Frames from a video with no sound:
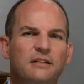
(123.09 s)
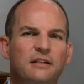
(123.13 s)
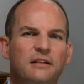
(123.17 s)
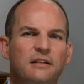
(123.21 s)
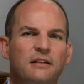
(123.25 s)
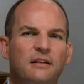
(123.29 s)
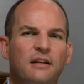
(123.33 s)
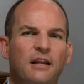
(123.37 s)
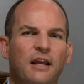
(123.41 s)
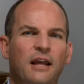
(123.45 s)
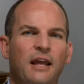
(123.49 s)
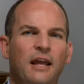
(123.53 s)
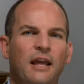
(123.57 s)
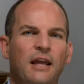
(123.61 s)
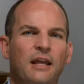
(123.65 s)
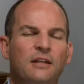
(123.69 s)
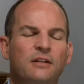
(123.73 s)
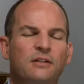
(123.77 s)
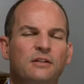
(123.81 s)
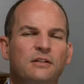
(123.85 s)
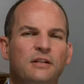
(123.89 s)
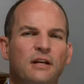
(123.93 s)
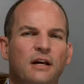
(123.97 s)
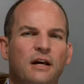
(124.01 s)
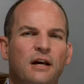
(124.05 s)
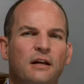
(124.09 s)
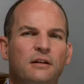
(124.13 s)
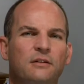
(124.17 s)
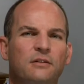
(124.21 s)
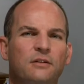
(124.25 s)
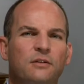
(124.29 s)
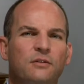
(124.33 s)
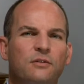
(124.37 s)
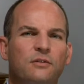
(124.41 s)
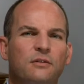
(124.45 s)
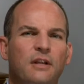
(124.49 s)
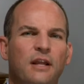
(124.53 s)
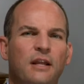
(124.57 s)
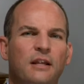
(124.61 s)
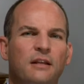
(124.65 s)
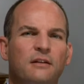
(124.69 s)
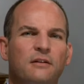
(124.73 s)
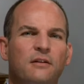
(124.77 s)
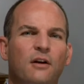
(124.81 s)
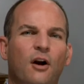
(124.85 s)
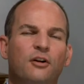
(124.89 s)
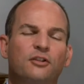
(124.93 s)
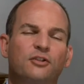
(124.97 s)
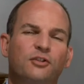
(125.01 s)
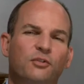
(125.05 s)
And, and, uh, to, and
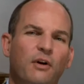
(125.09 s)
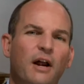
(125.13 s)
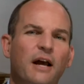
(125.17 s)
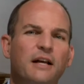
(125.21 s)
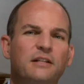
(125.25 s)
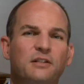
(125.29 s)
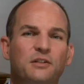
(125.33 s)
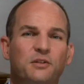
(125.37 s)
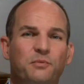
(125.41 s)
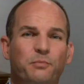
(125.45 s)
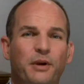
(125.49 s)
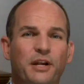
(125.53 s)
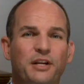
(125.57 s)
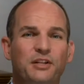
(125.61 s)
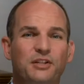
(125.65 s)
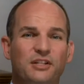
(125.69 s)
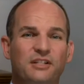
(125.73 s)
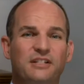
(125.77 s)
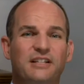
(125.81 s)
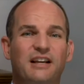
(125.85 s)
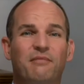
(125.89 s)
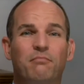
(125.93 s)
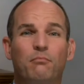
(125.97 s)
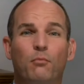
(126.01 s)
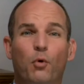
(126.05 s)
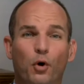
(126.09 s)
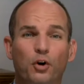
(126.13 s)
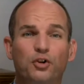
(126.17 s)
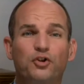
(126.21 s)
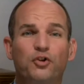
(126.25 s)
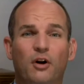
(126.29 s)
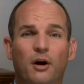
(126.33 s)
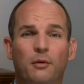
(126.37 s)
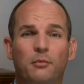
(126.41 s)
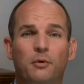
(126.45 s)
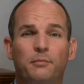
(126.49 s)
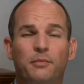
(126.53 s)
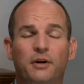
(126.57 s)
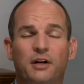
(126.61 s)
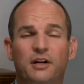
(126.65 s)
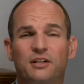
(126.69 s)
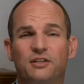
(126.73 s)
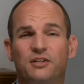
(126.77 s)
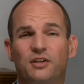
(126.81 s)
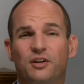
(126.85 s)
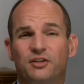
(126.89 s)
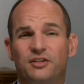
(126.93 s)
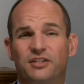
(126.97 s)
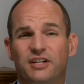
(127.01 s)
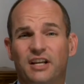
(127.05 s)
our psoriasis patients have more trouble because
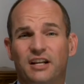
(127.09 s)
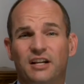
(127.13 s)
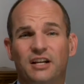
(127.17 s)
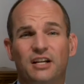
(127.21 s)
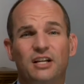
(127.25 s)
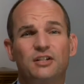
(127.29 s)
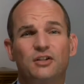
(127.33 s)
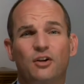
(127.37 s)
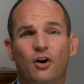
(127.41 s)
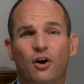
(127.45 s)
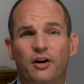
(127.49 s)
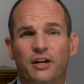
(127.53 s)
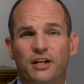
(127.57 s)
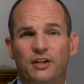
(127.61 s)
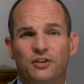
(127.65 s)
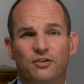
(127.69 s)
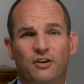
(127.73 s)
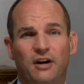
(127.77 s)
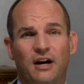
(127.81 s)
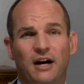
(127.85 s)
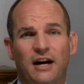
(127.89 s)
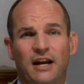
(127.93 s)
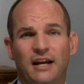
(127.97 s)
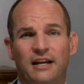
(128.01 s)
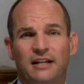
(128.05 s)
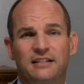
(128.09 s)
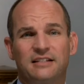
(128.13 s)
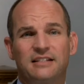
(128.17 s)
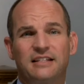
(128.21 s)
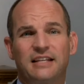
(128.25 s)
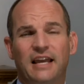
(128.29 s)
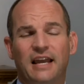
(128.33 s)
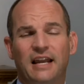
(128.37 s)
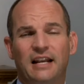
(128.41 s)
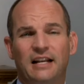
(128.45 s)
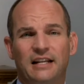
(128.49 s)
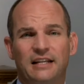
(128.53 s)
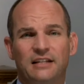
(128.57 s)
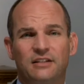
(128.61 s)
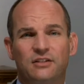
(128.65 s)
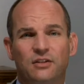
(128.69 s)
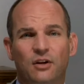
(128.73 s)
their skin is already dry and scaly. Mm -hmm.